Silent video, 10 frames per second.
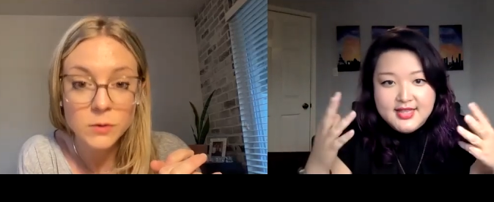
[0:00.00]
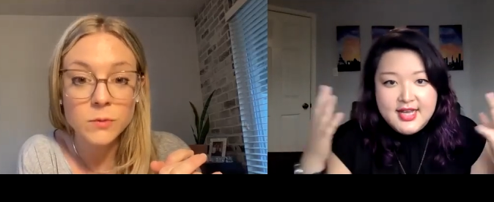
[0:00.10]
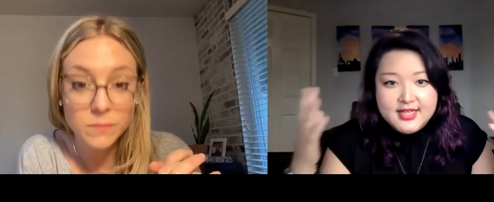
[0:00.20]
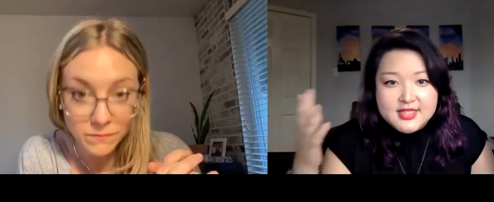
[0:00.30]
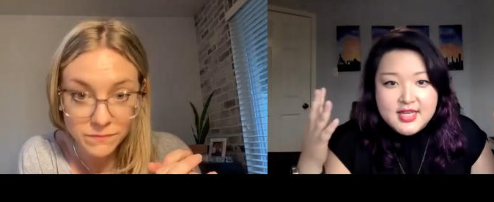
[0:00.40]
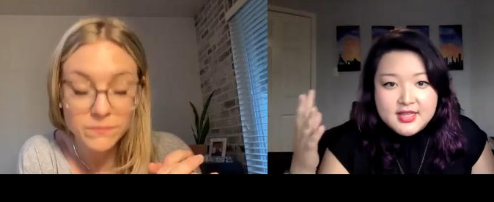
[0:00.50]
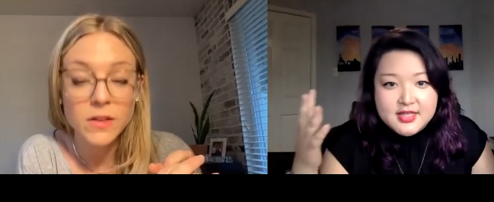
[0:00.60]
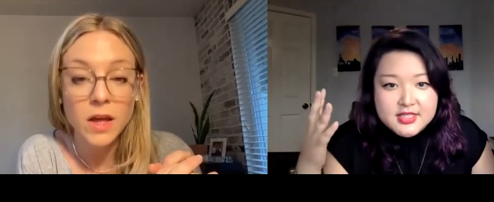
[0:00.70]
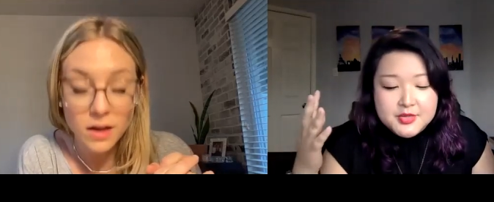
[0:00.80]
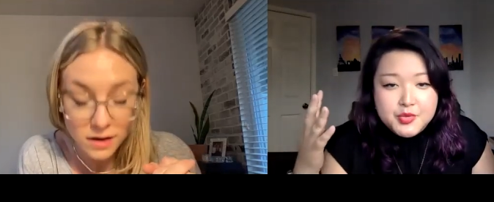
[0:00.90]
Speaker 1: Like that's
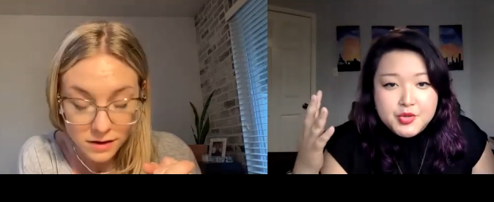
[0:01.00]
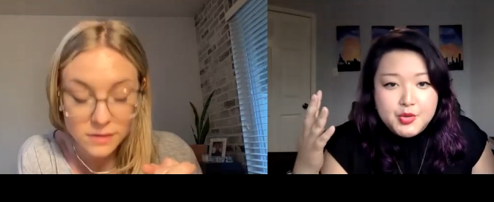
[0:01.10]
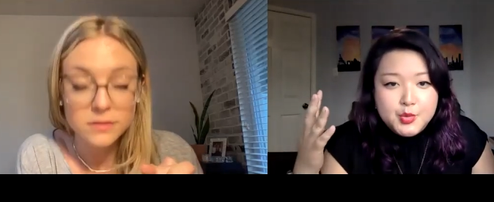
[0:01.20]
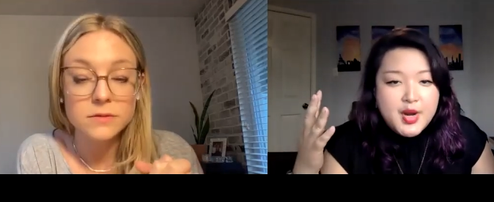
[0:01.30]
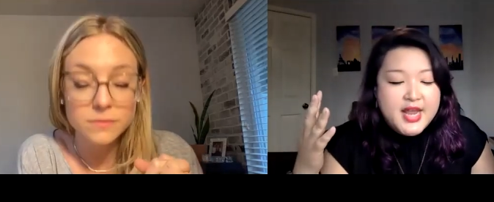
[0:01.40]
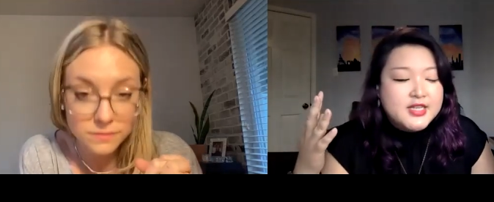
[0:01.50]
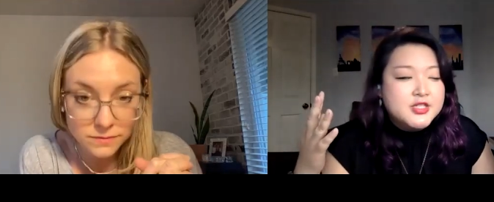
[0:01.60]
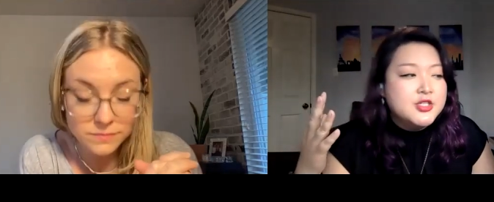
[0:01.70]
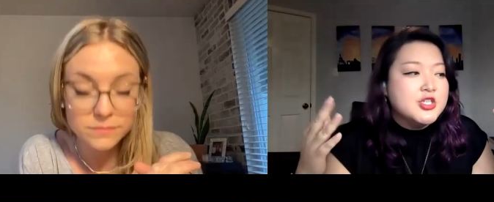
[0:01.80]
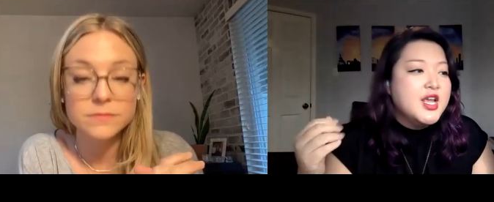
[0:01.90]
like the typical
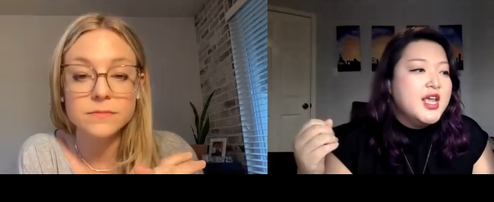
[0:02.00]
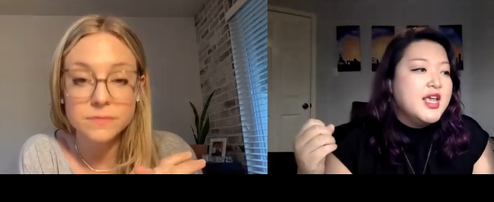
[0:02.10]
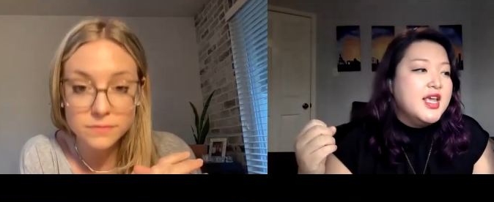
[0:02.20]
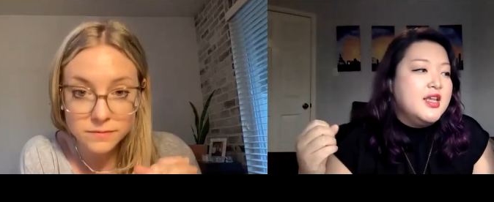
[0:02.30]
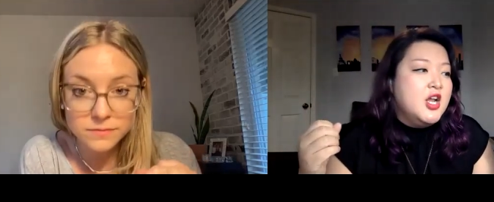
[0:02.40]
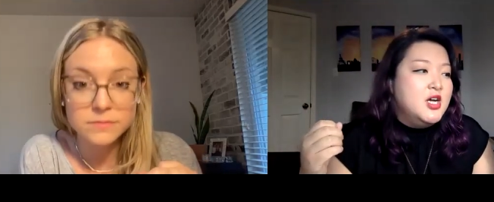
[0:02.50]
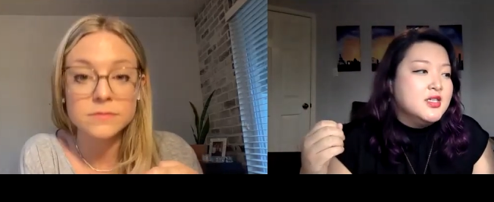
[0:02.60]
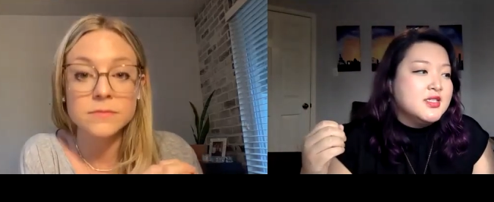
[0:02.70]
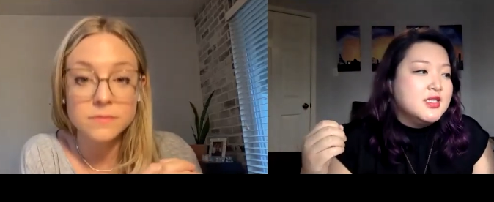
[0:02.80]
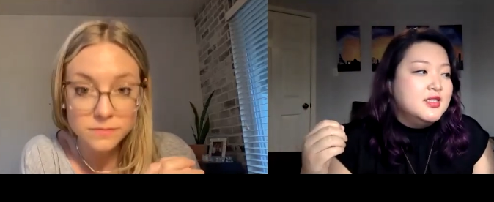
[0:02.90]
range in
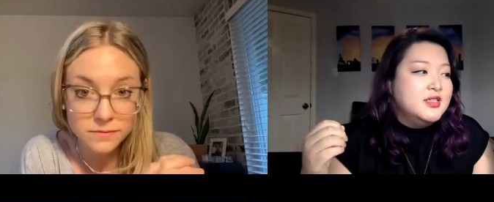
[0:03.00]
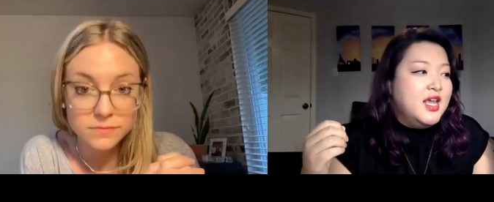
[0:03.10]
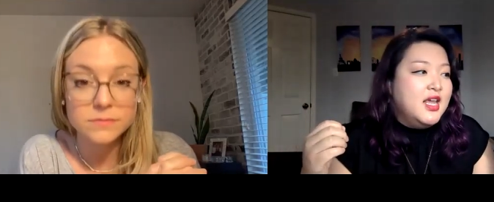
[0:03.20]
Austin.